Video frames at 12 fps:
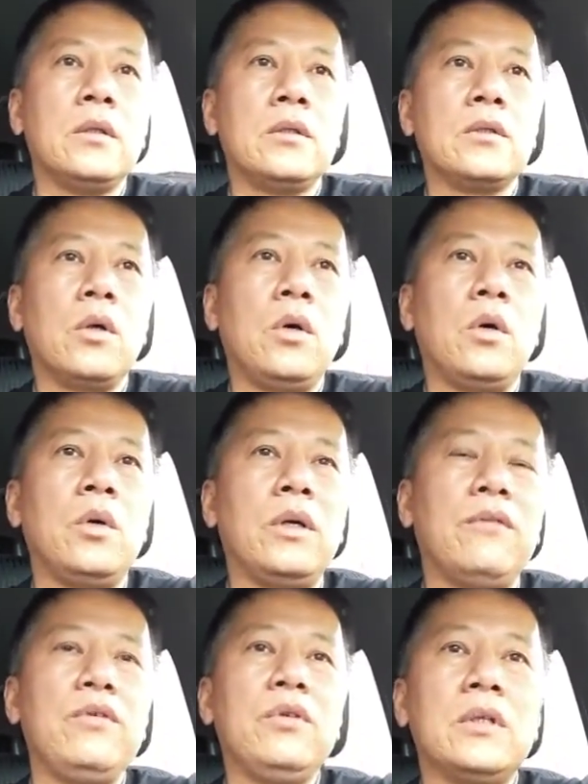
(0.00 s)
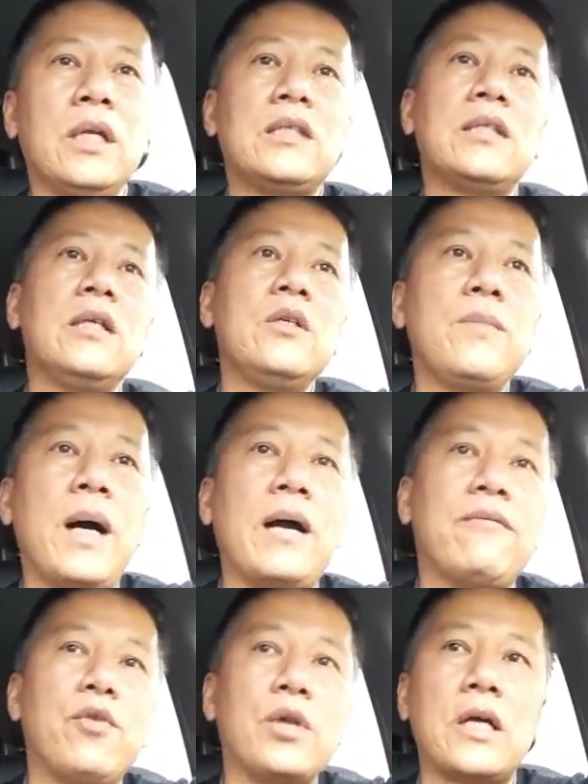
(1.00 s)
So if you, let's say you buy
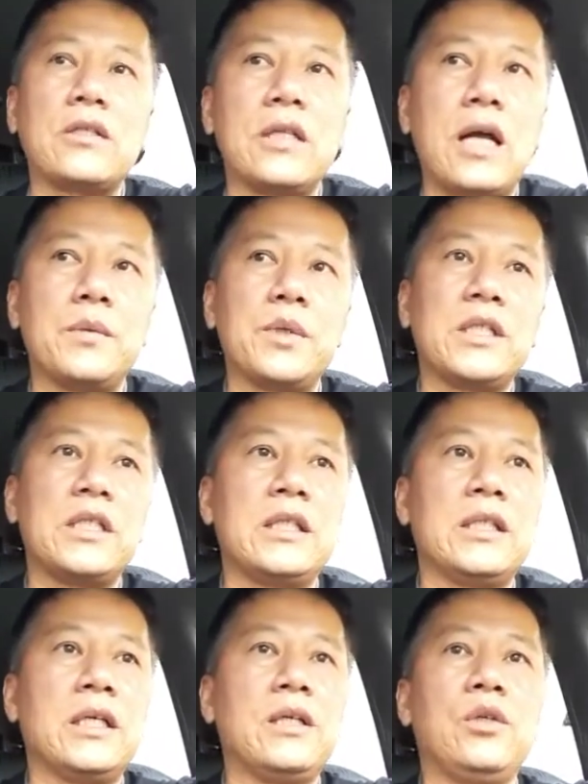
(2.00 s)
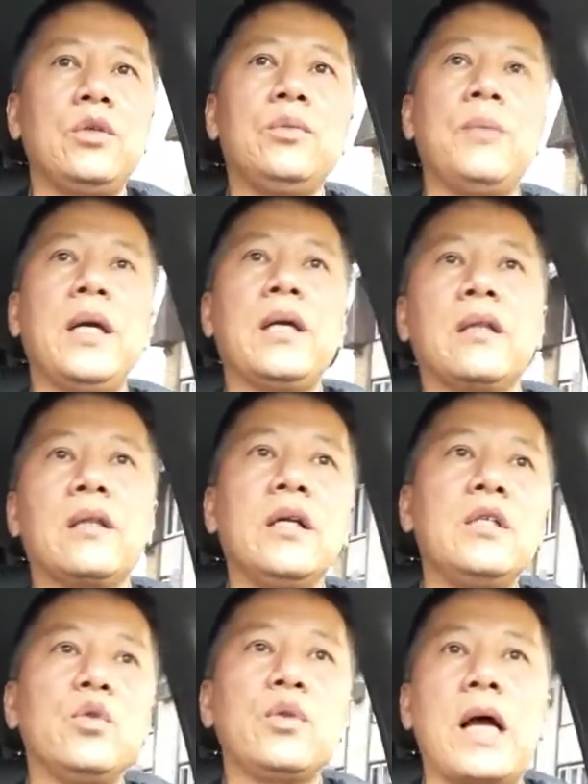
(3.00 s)
a $4,000 machine and you make
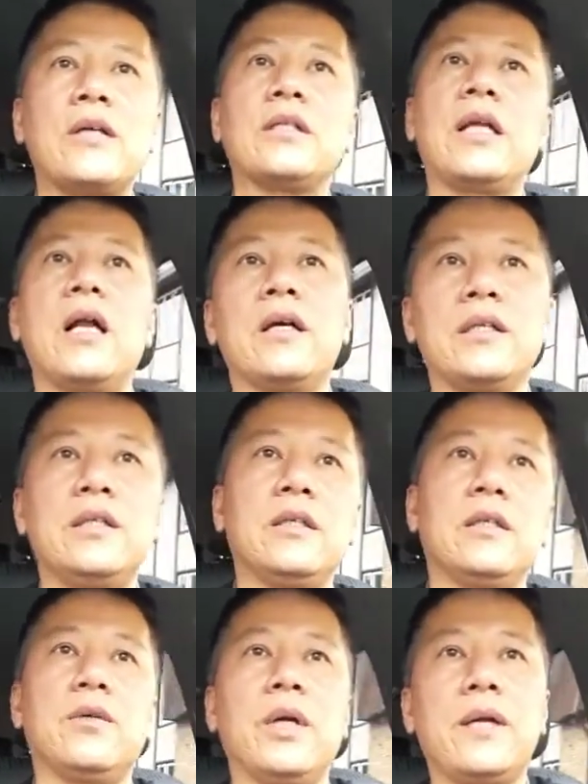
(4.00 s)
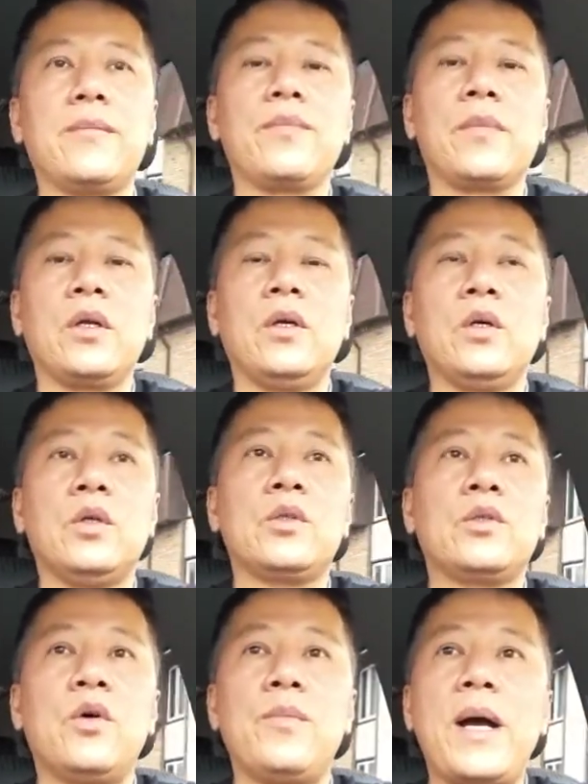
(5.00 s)
$32,000 a year, right?
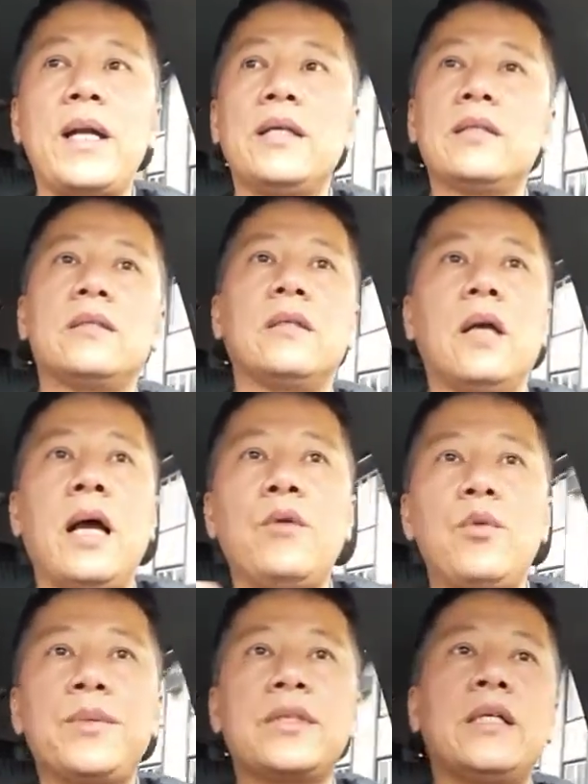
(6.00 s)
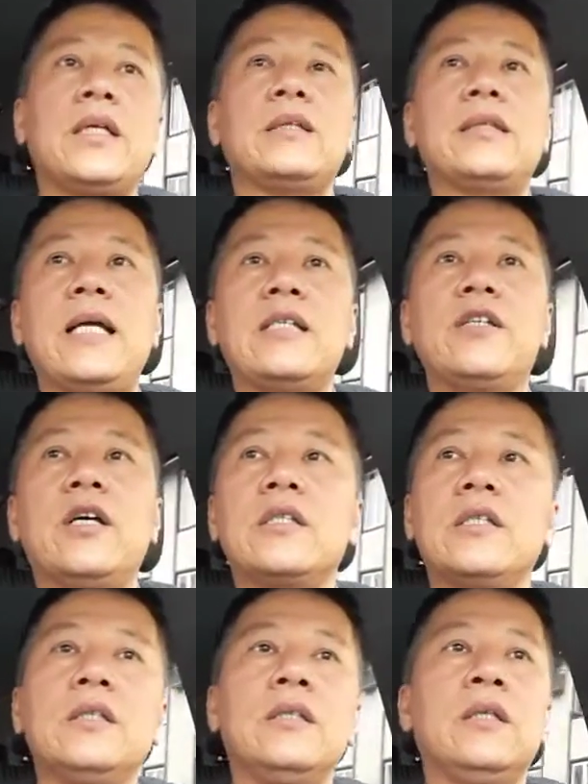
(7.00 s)
So minus 100% tax
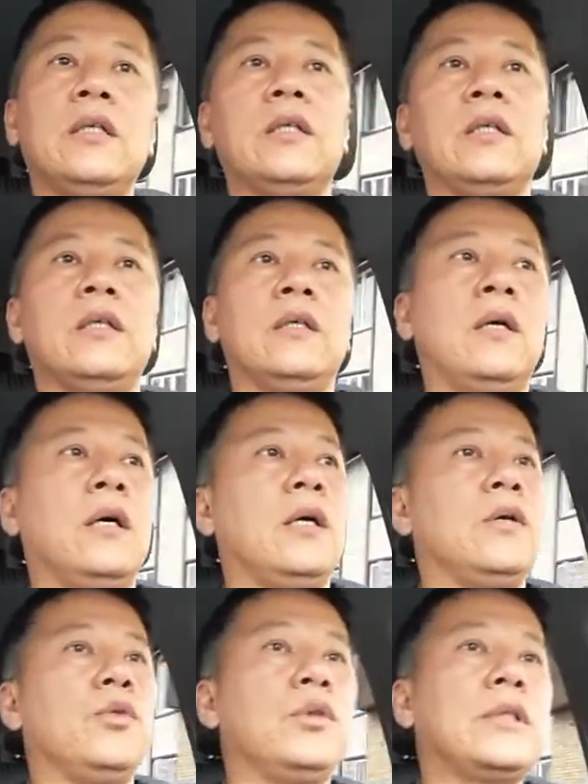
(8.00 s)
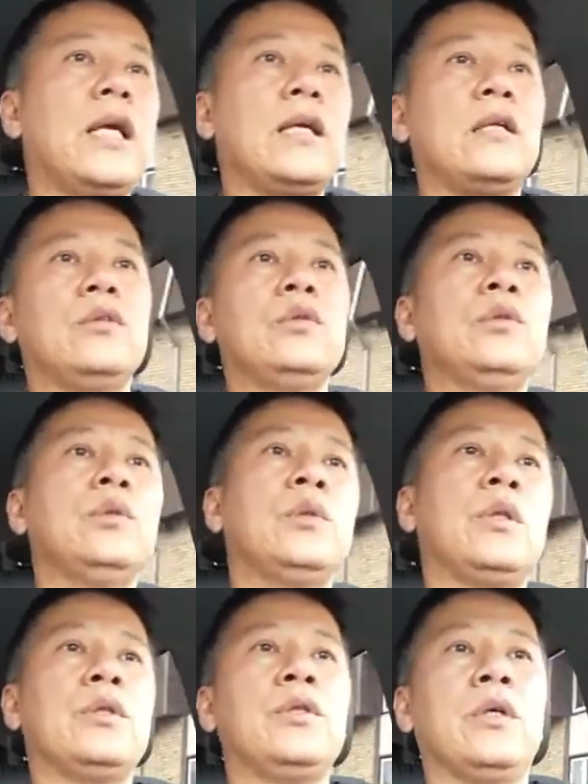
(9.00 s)
deduction will take you
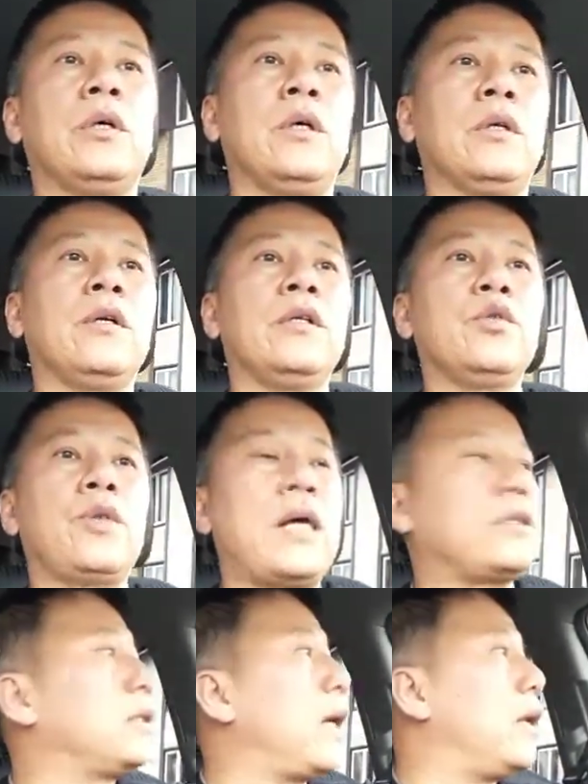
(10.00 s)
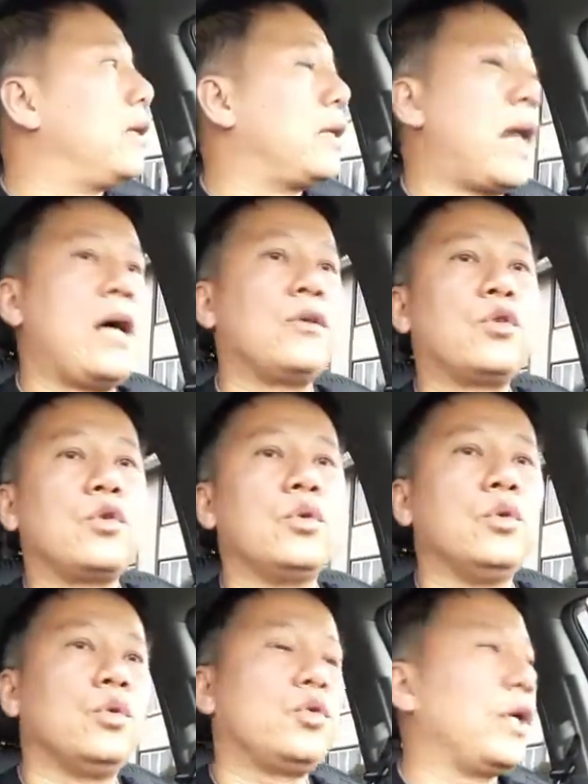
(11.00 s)
your $32,000 down to
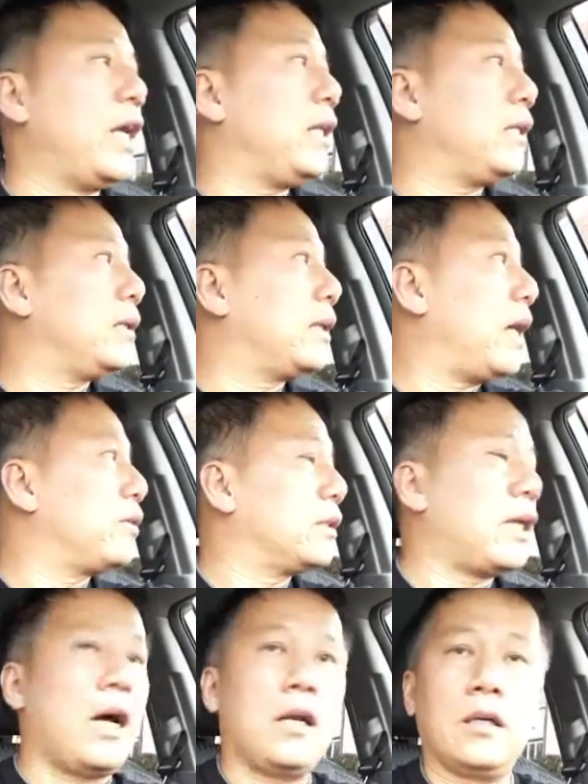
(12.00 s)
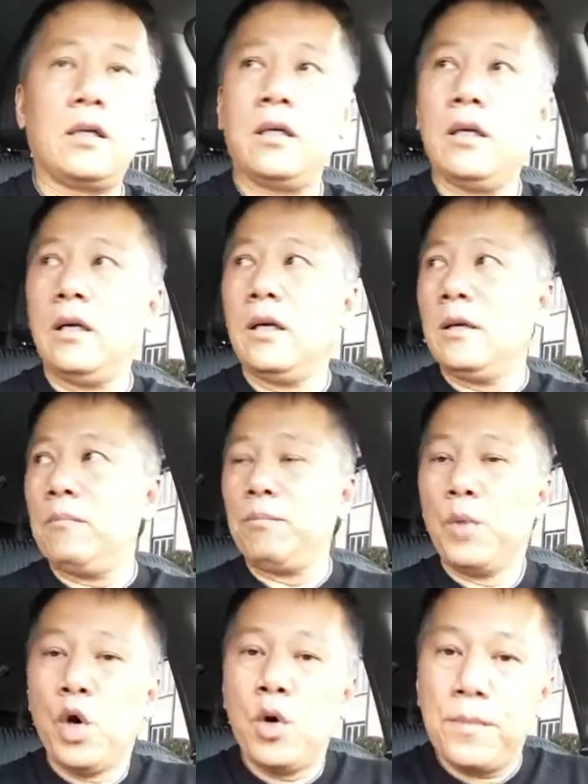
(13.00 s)
$28,000.
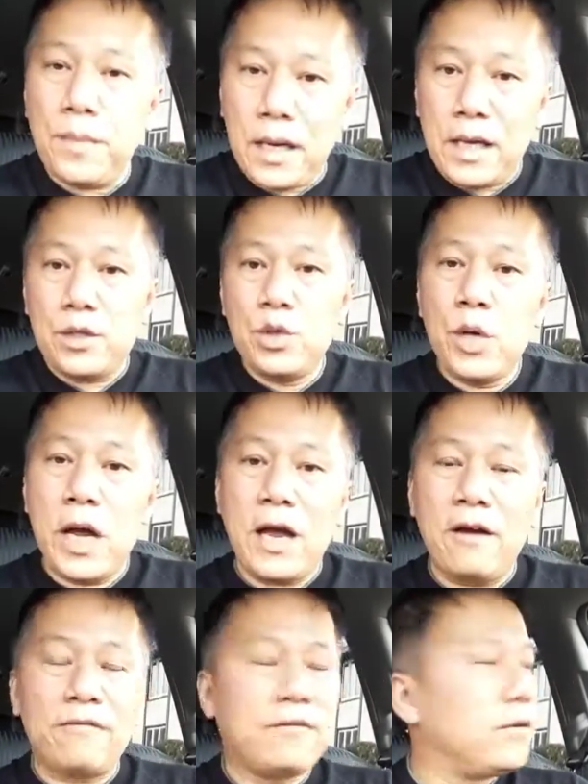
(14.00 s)
Boom, and you have